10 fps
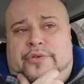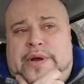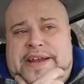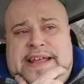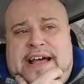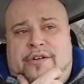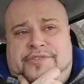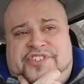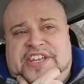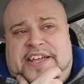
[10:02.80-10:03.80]
right now,
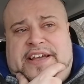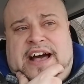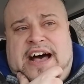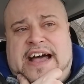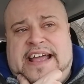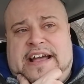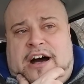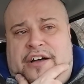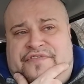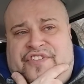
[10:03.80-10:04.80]
seeing high
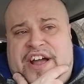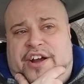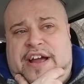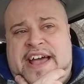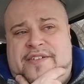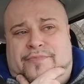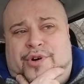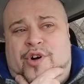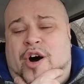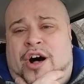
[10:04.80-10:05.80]
on fire.
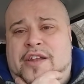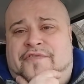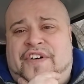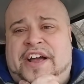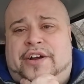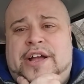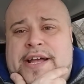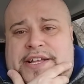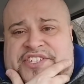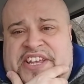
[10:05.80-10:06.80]
Edinburgh on fire,
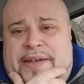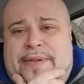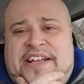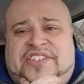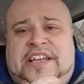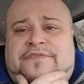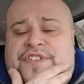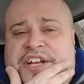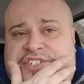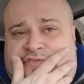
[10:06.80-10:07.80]
seeing a mass
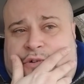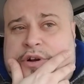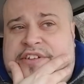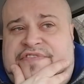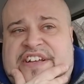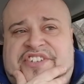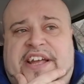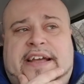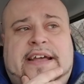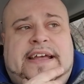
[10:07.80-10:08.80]
influx of foreign
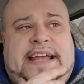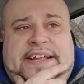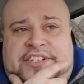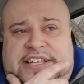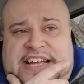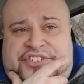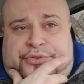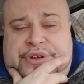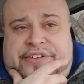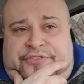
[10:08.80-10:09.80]
investing in the last
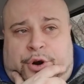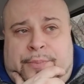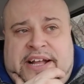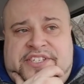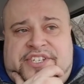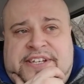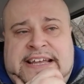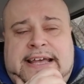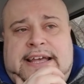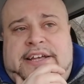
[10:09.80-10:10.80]
3 to 4 months.
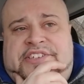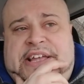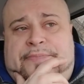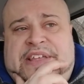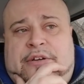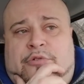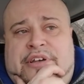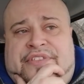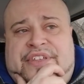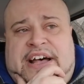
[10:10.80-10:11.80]
Same thing
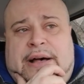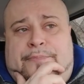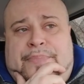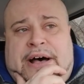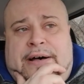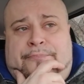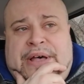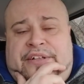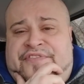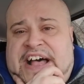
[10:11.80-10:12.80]
with
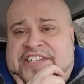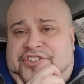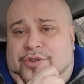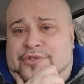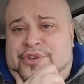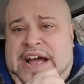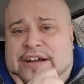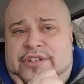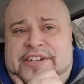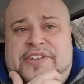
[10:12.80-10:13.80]
Belfast, Northern
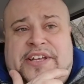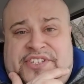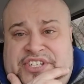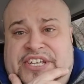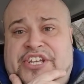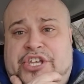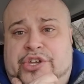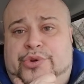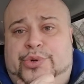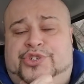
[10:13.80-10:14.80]
Ireland, is seeing
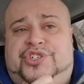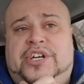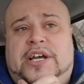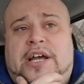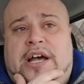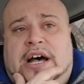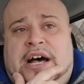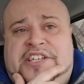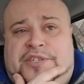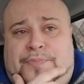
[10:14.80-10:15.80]
huge
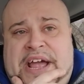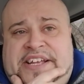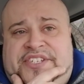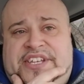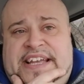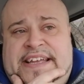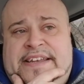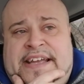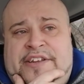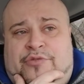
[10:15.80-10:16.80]
spikes
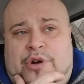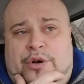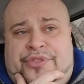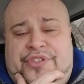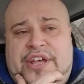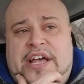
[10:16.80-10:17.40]
in growth